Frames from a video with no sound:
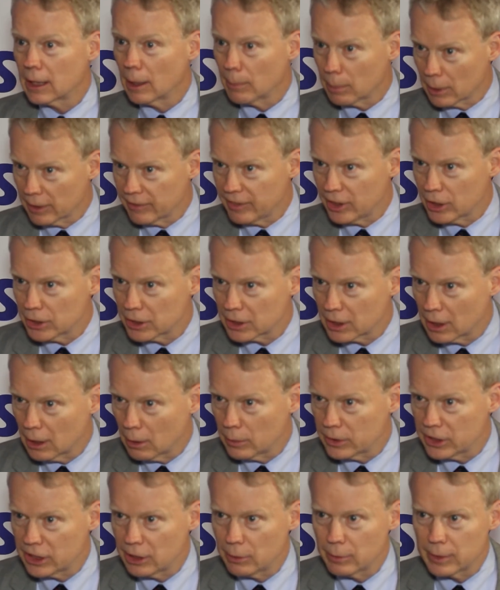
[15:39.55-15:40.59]
couple of years ago
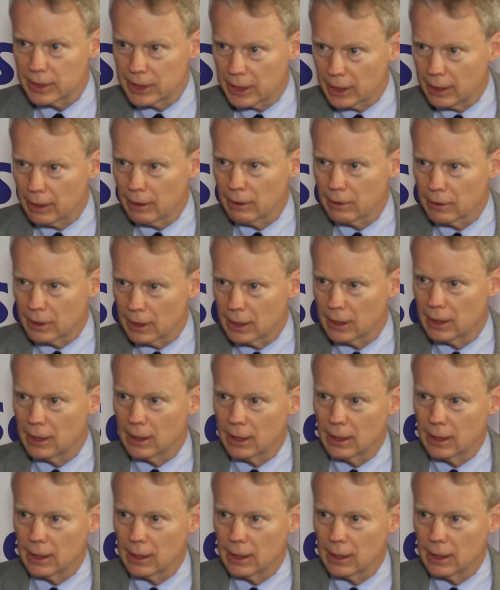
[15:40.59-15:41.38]
when she was here that